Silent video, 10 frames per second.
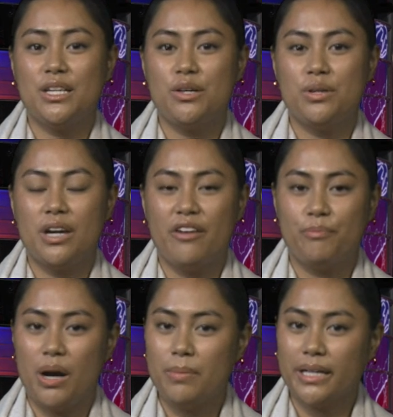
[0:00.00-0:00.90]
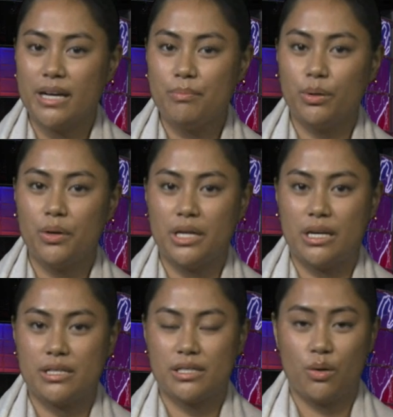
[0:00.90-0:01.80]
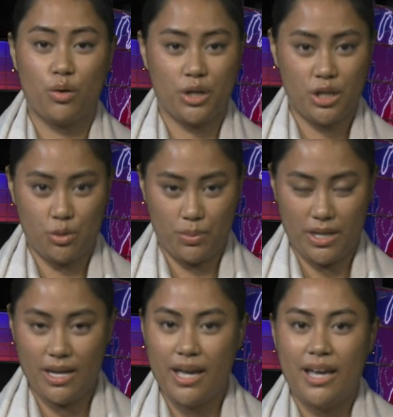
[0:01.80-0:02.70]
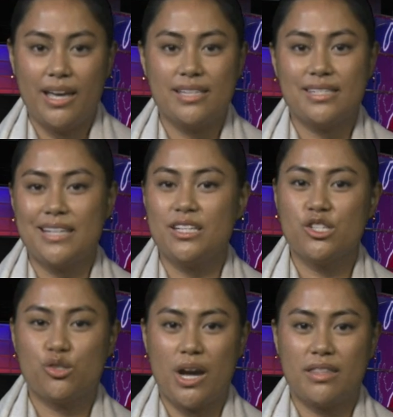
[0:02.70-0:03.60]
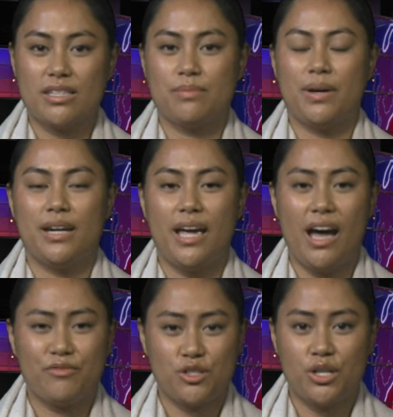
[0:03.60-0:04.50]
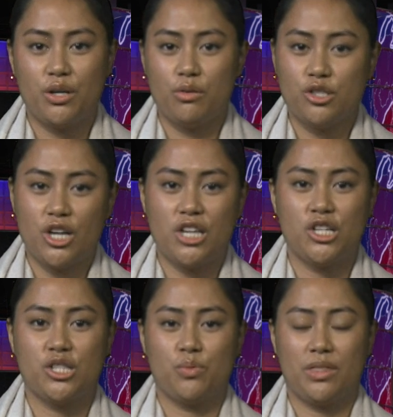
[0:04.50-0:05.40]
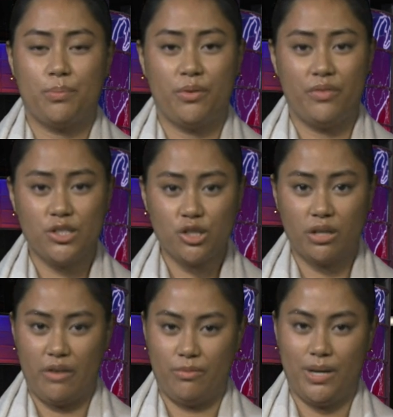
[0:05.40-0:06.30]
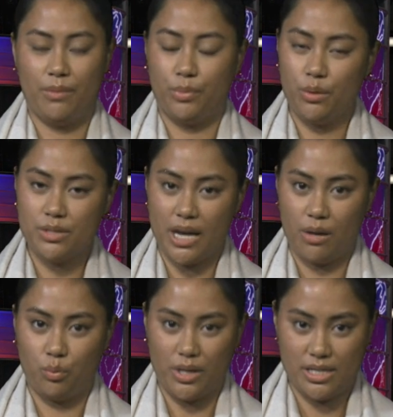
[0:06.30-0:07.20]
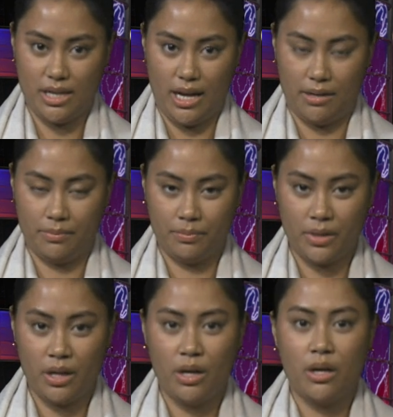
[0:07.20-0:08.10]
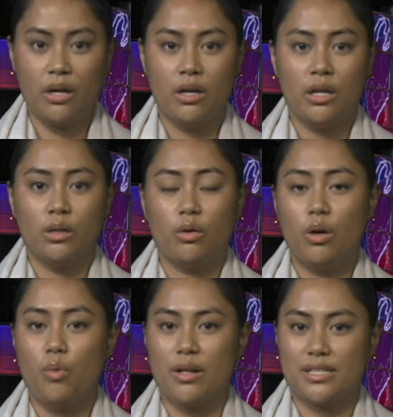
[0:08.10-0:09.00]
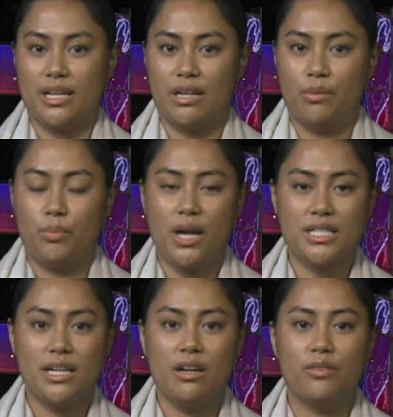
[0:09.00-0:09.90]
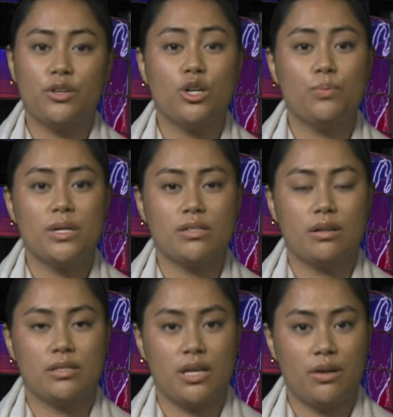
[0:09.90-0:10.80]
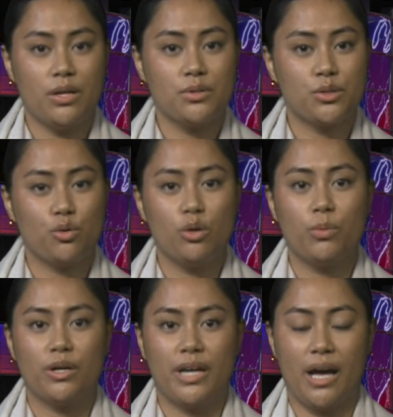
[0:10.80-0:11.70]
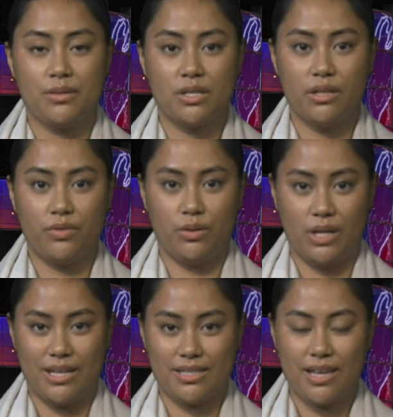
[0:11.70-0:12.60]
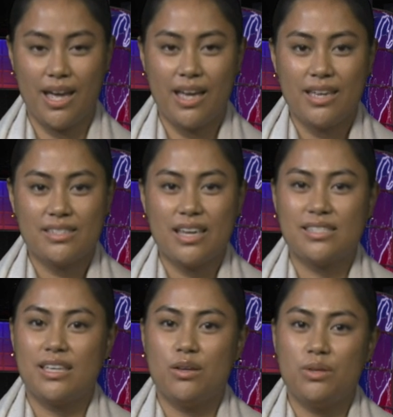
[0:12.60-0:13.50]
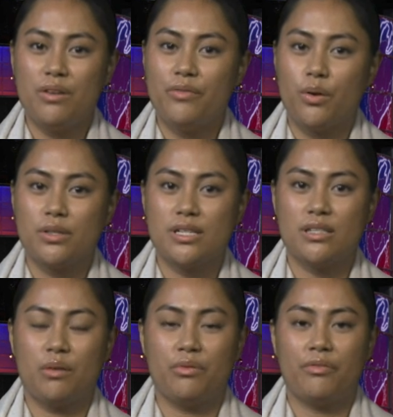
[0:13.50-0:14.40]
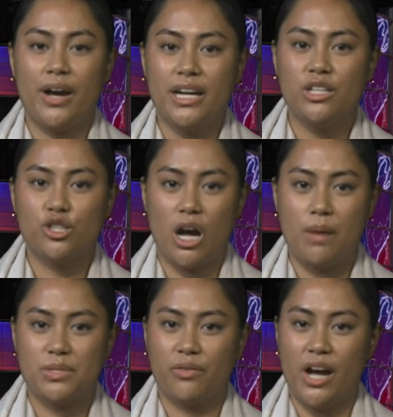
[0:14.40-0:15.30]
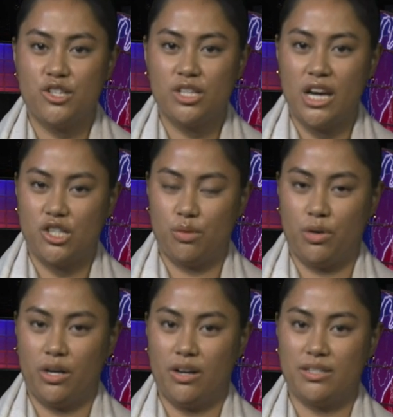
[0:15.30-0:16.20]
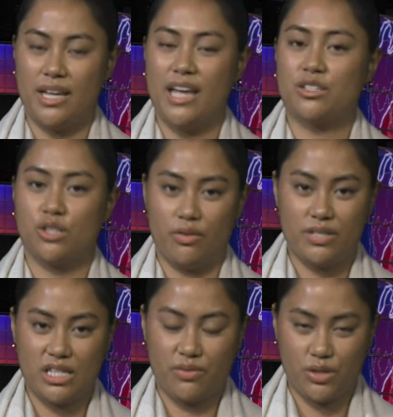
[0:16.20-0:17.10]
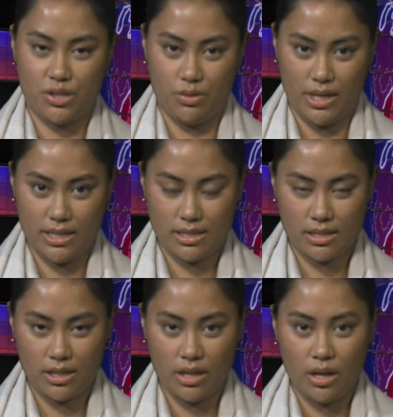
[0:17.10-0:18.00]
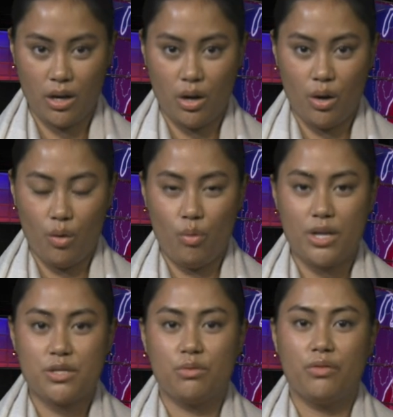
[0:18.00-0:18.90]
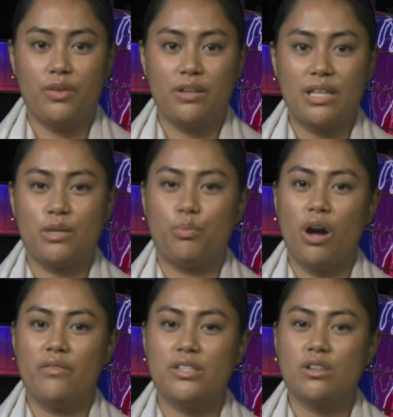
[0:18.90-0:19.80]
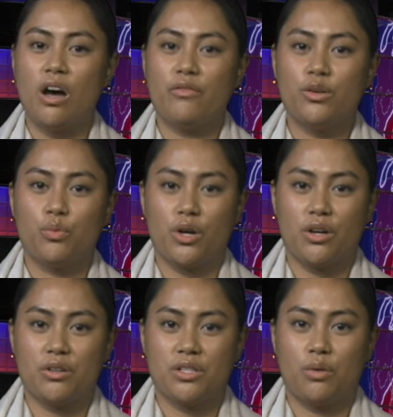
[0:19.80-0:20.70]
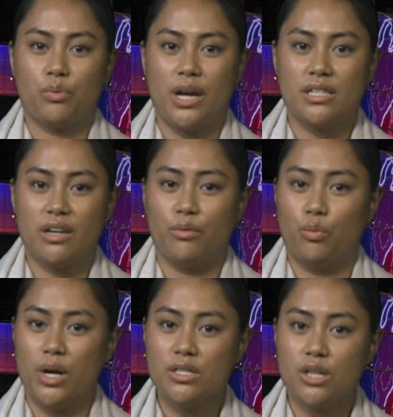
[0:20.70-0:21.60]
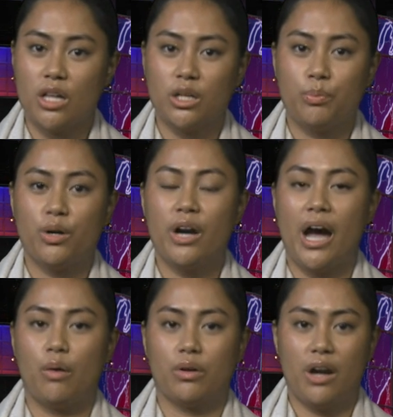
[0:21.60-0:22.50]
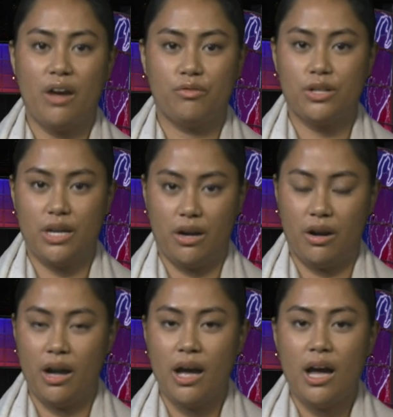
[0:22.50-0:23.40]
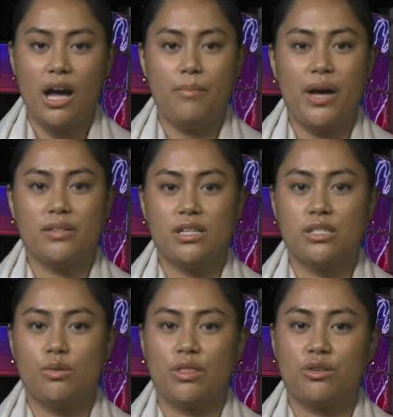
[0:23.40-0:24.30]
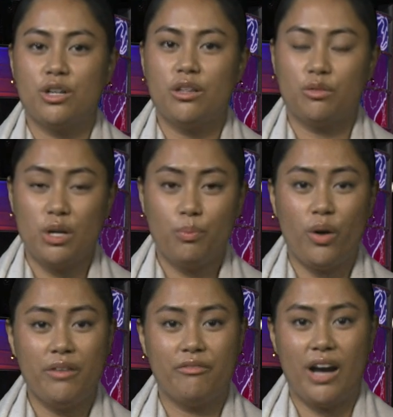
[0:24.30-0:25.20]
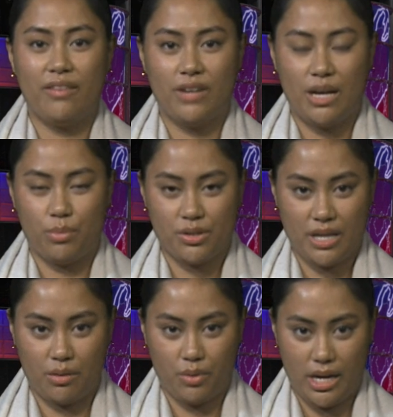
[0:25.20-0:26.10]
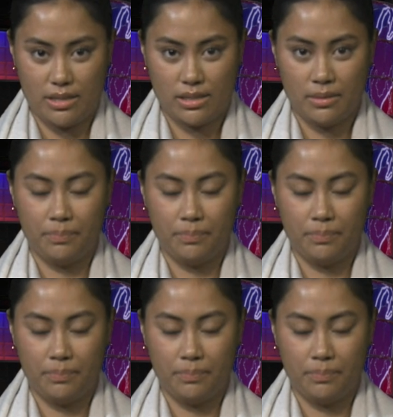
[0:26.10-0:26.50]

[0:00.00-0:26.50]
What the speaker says: Union of Public Employees, or CUPE, is set to strike this Monday after negotiations with the provincial government broke down once again. Laura Walton, president of CUPE's Ontario School Board Council of Unions, says the union focuses on refining jobs for education workers and services for students. Walton revealed that the province offered workers a raise of $1 per hour every year, amounting to a 3.59% raise.